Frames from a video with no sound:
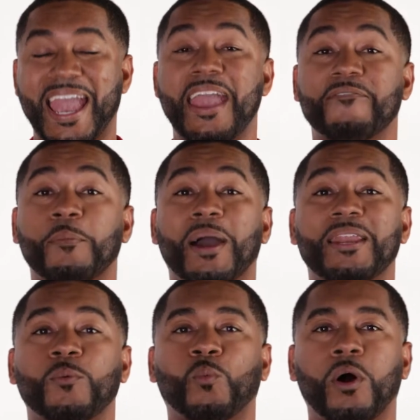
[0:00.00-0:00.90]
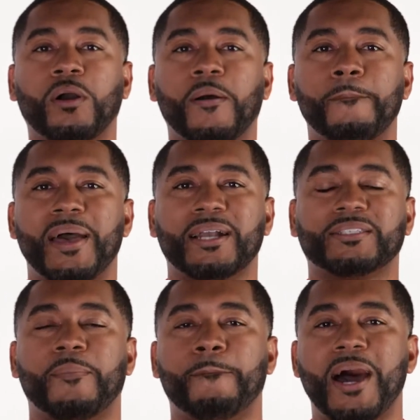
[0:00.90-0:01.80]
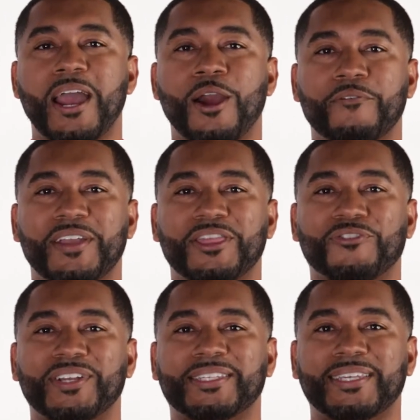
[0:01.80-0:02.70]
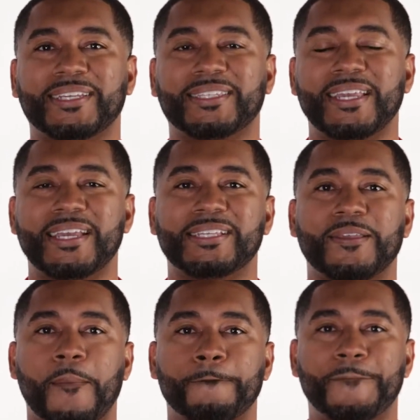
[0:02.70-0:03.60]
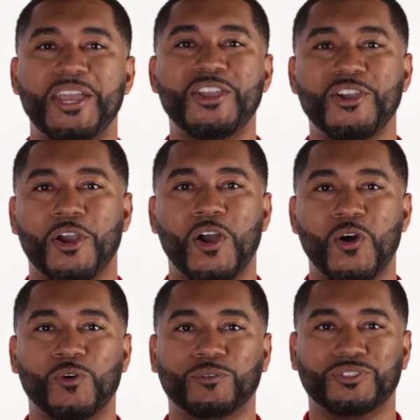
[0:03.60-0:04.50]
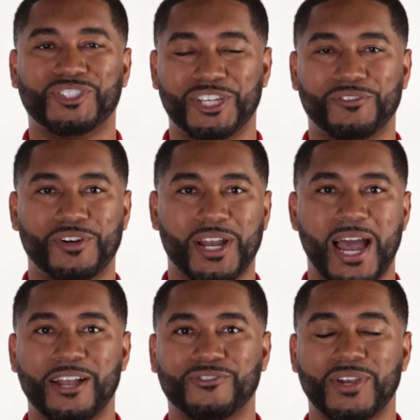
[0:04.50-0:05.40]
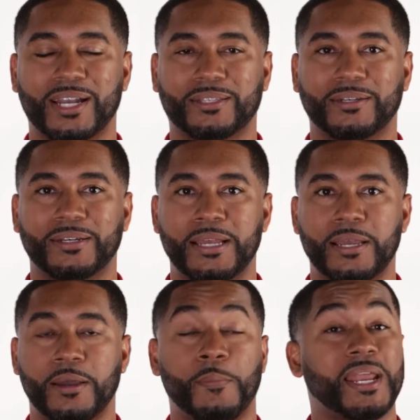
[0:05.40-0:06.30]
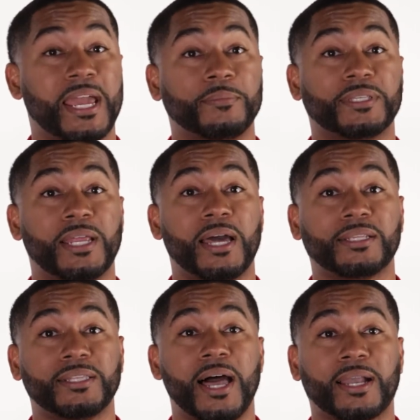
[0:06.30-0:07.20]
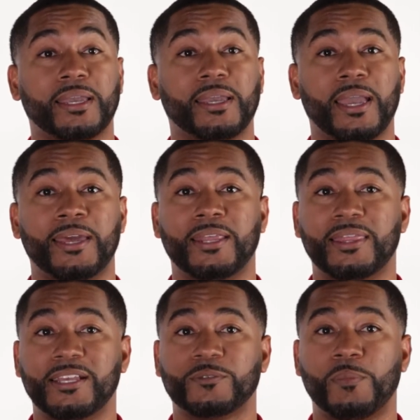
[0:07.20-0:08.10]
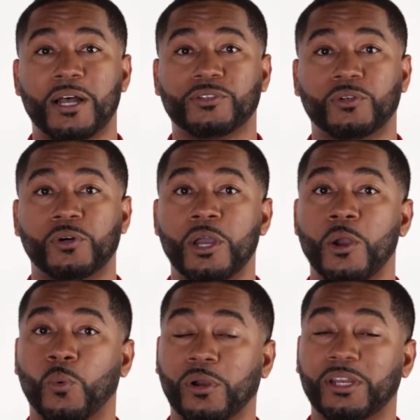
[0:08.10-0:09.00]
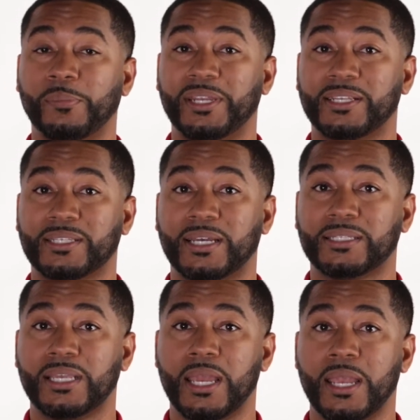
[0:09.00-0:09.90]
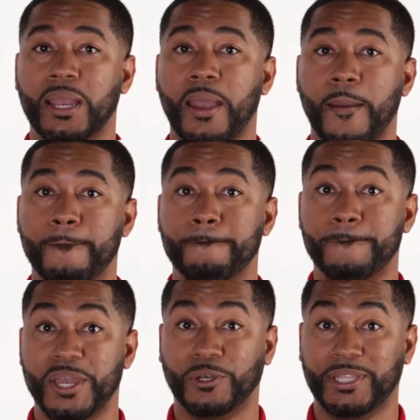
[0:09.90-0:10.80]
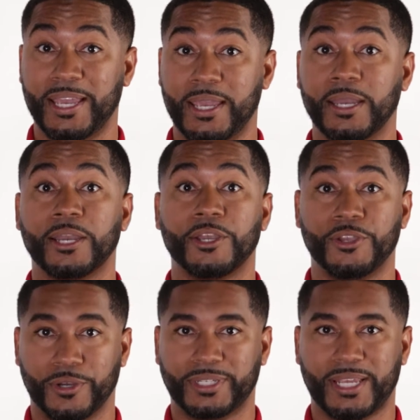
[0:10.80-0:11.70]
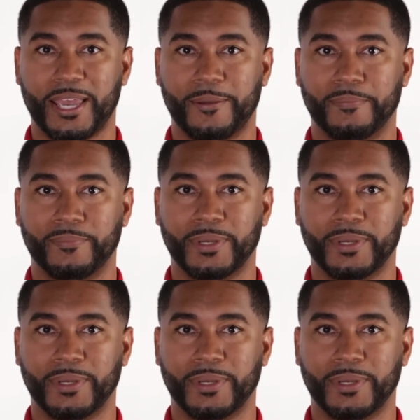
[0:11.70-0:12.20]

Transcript: Hey everybody, welcome back to myRE360's Be Your Own General Contractor. My name is Adonis Lockett, and in this module, we're going to be discussing building your team,